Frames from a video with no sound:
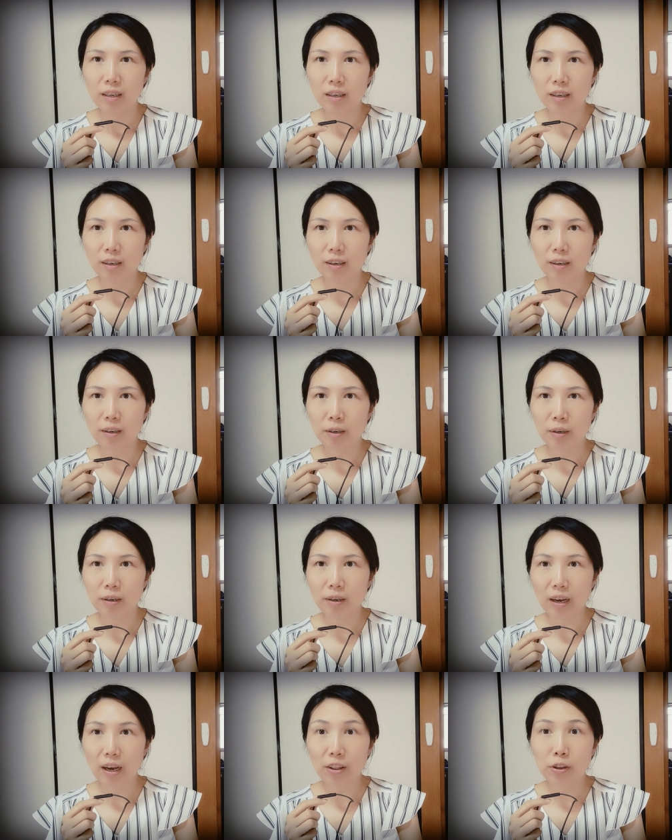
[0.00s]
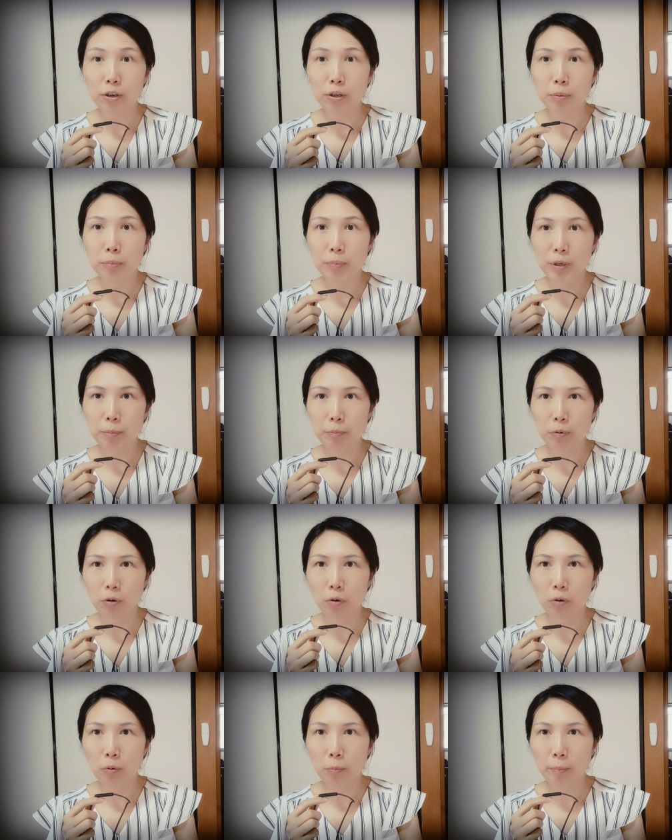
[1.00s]
uh, other
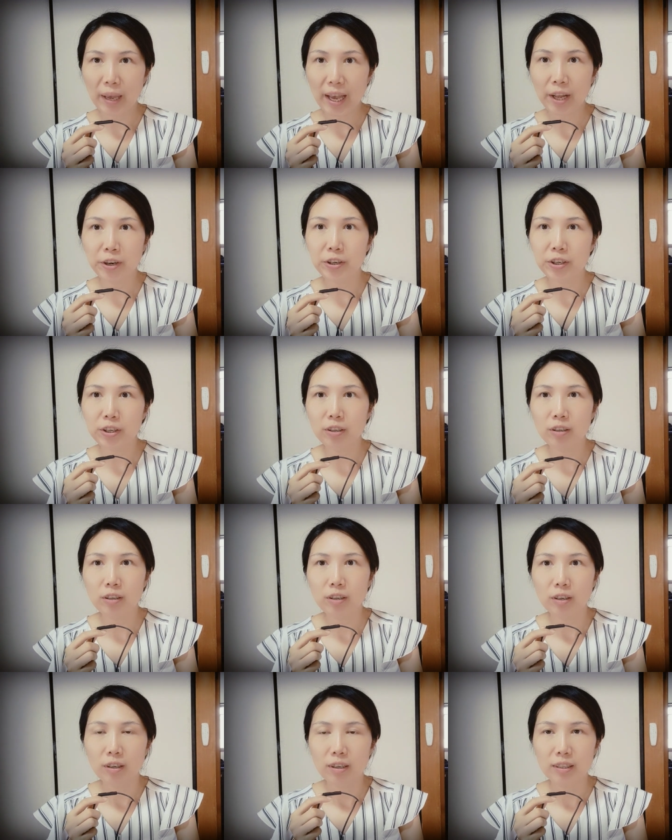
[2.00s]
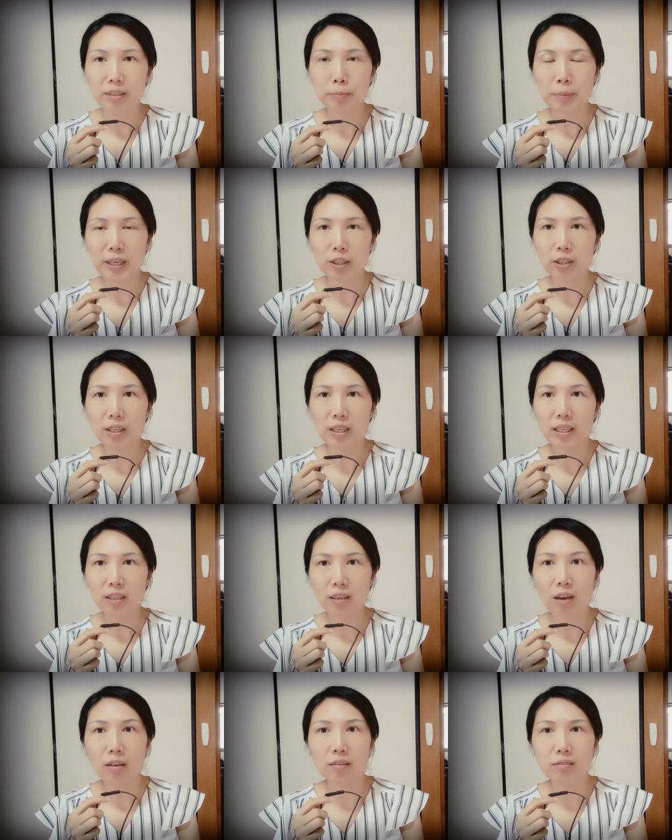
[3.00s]
people better, especially
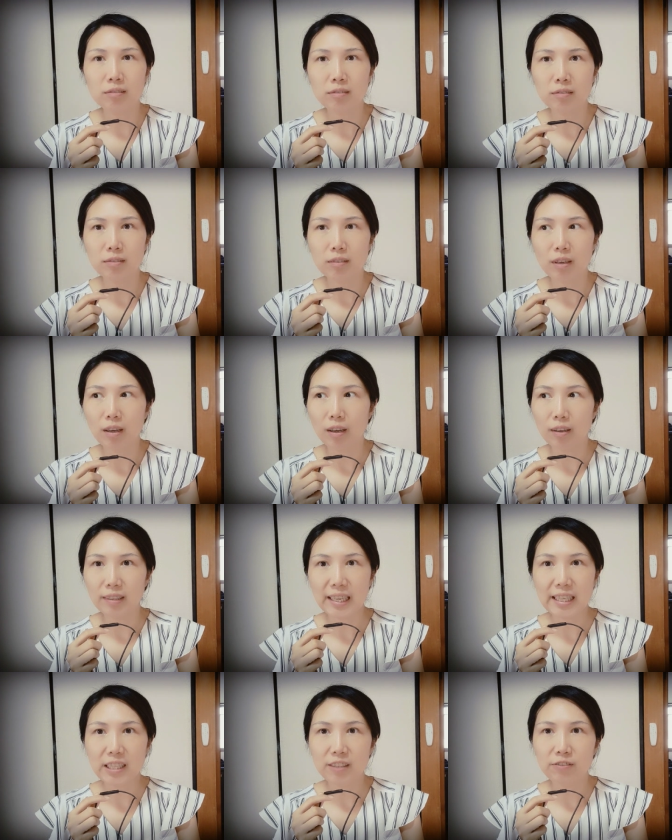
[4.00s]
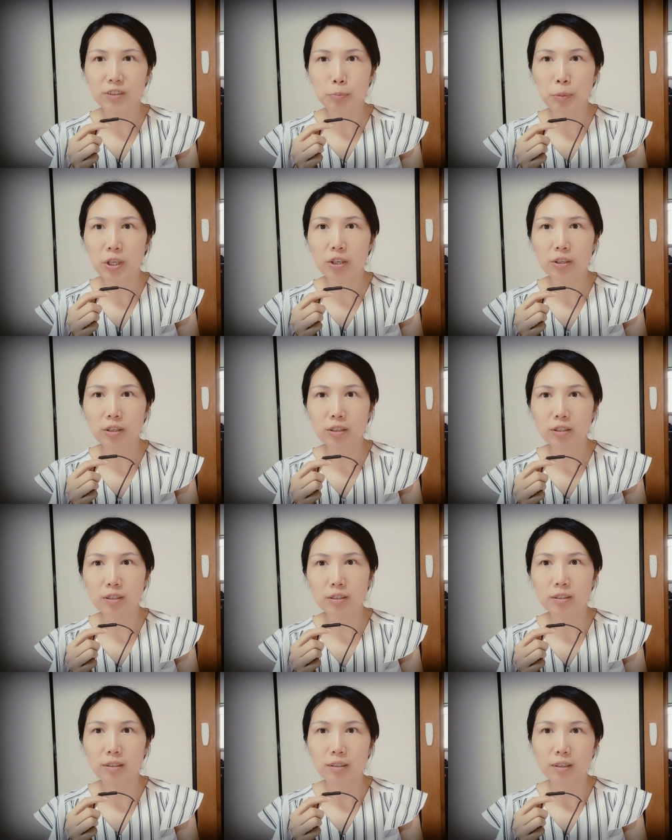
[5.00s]
non-native uh, speakers,
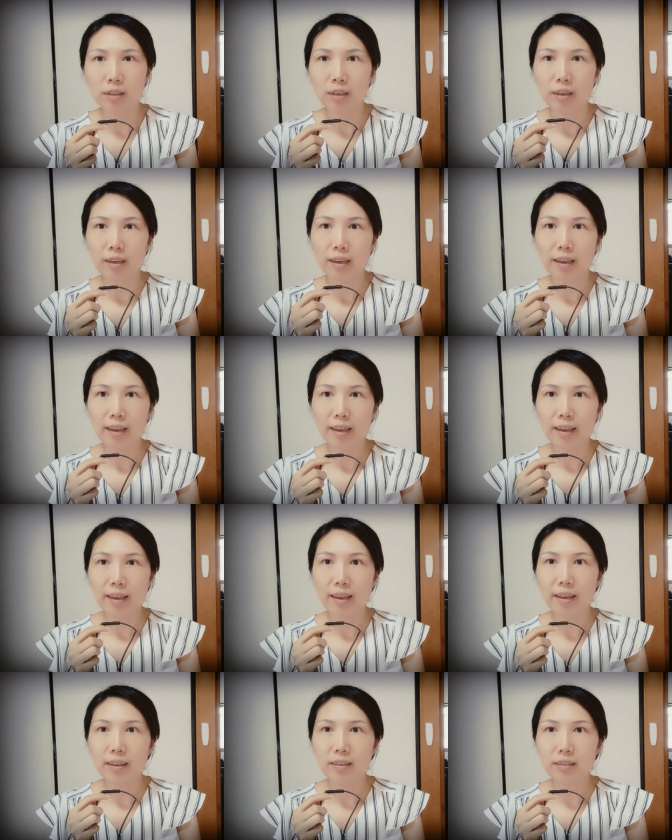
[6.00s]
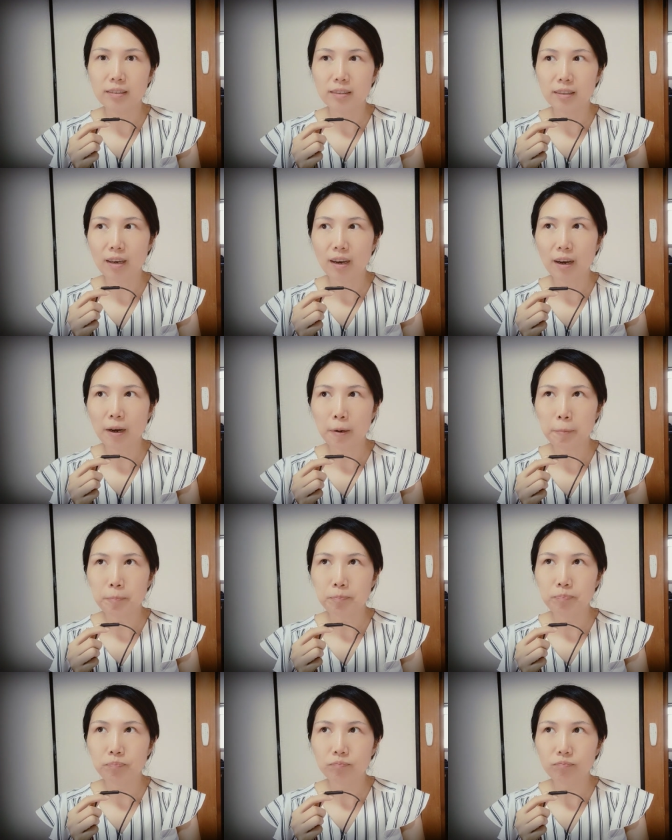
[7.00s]
and
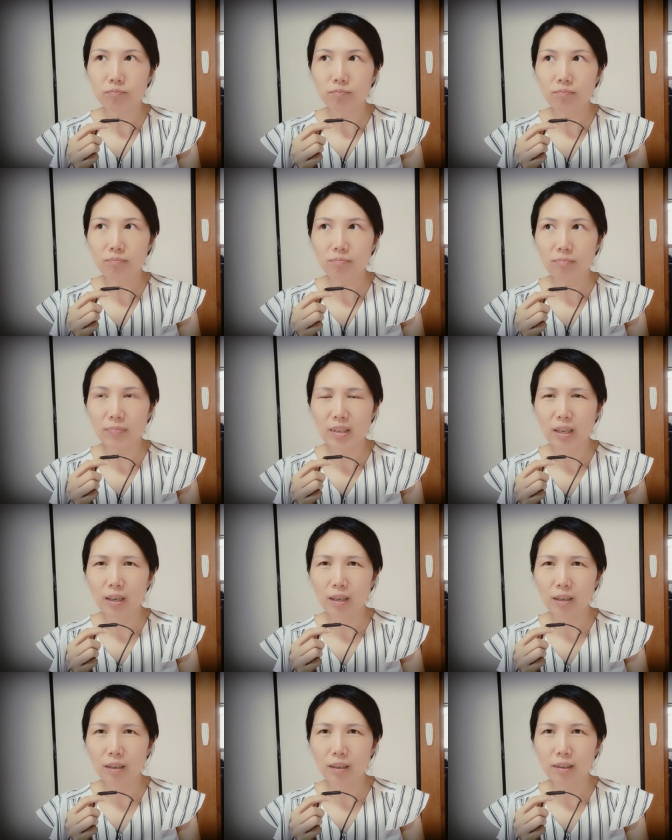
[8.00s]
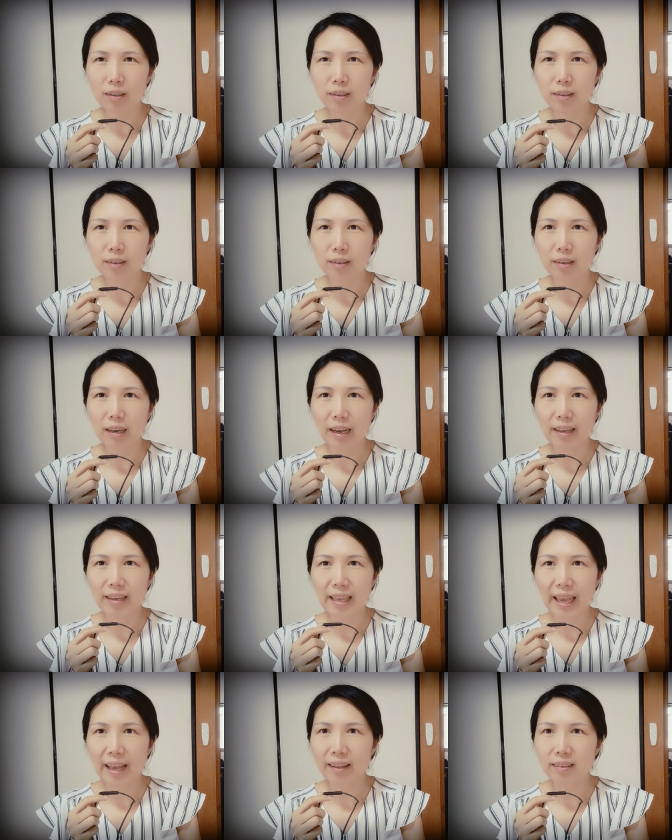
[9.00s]
um, uh, I
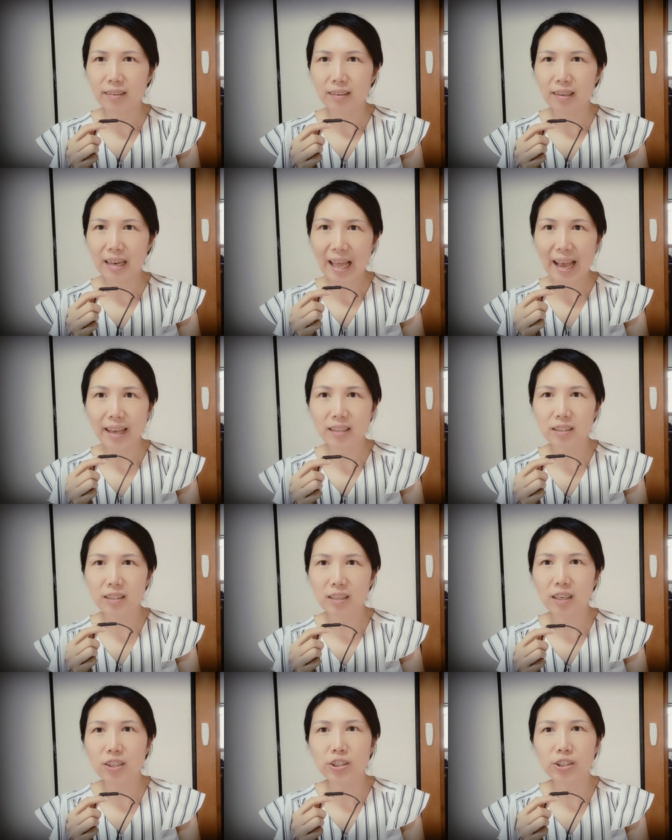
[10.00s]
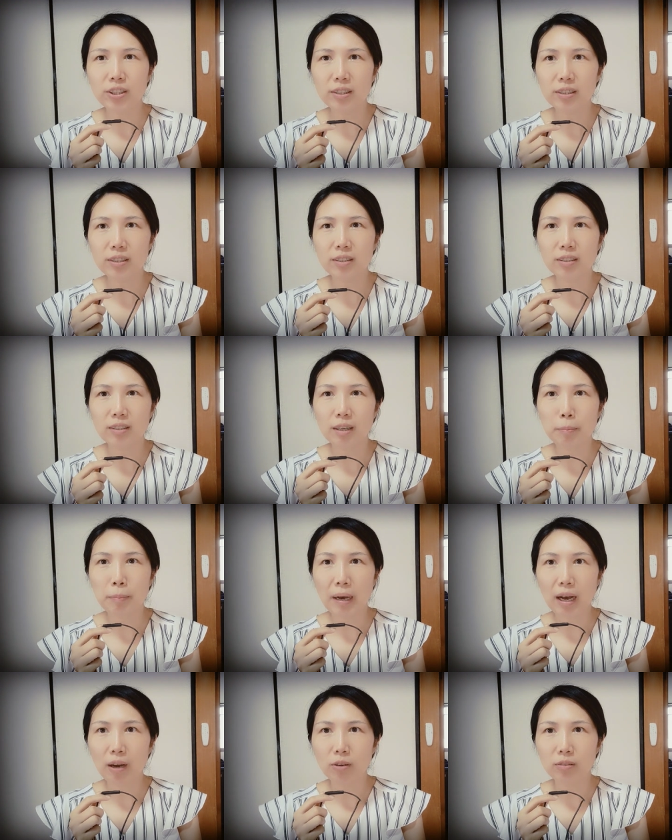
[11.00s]
get less conscious
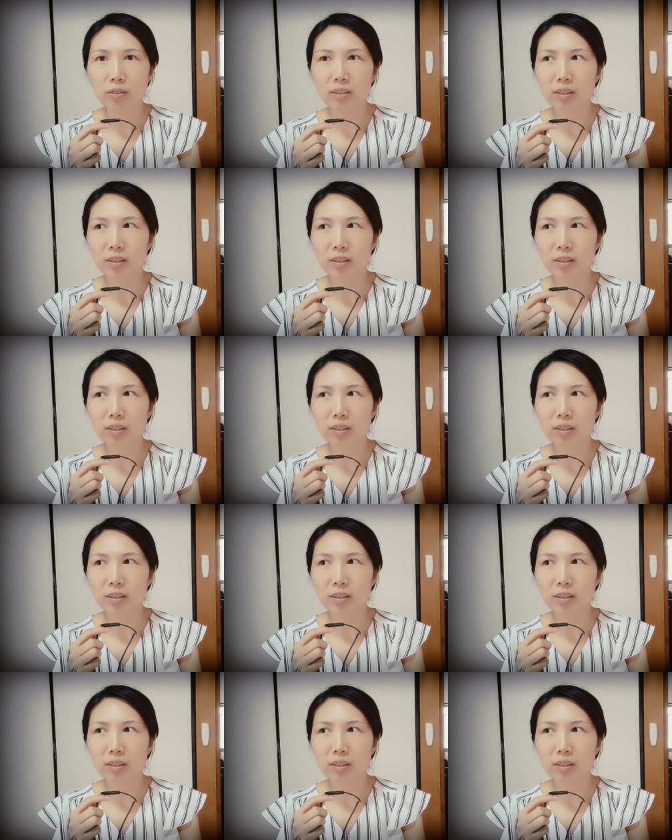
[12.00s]
about